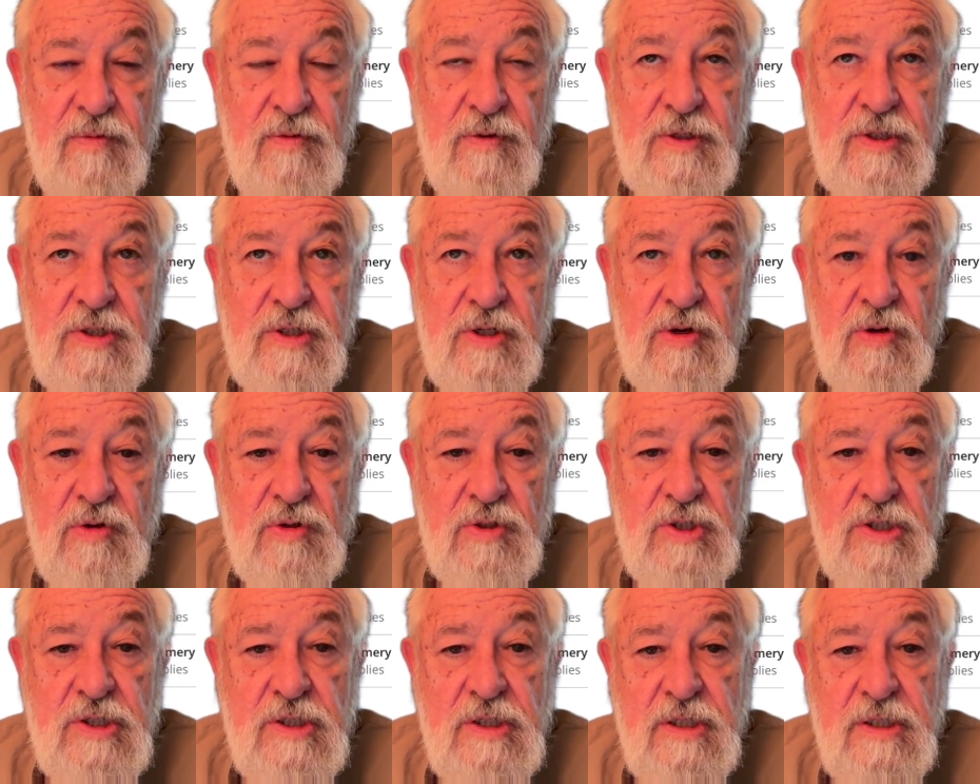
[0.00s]

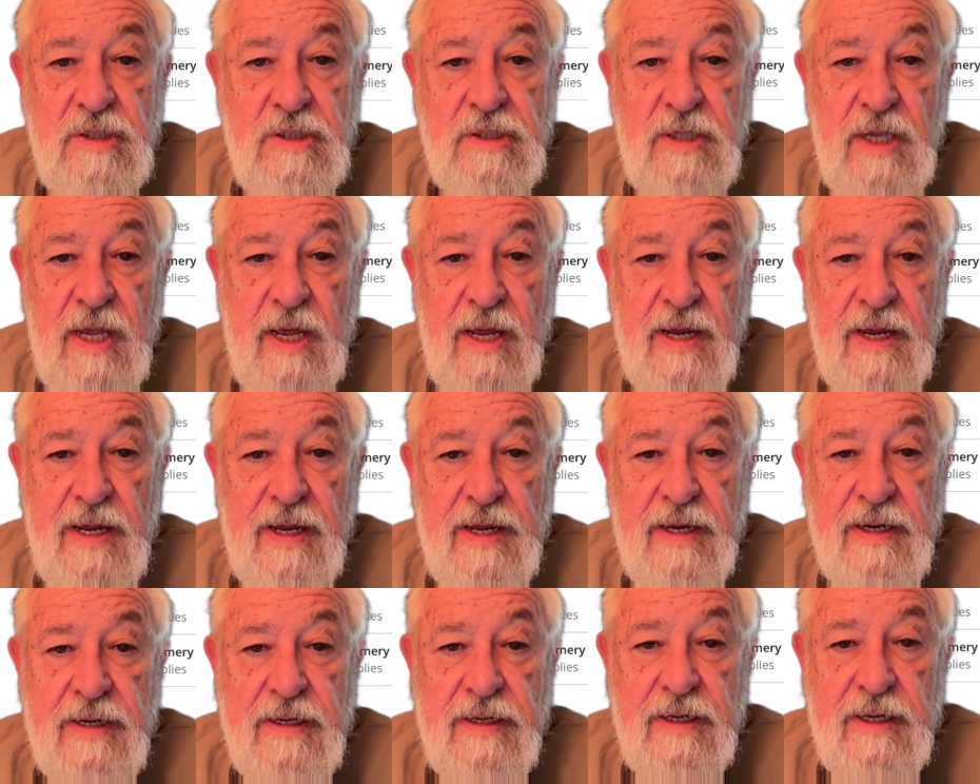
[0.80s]
research
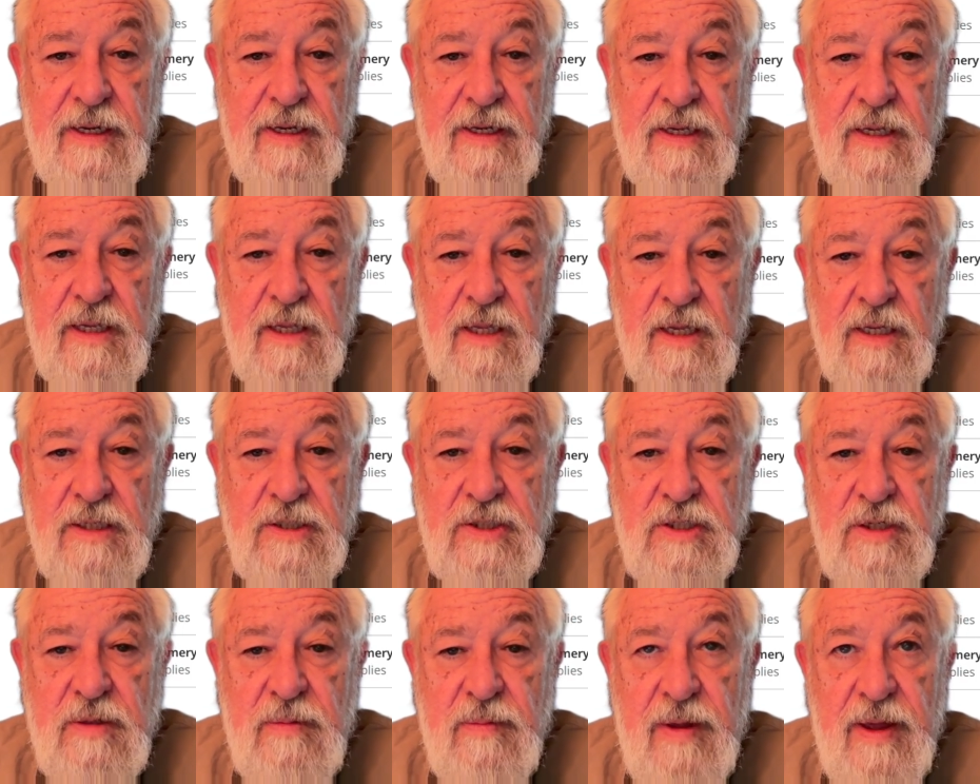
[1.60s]
design and collection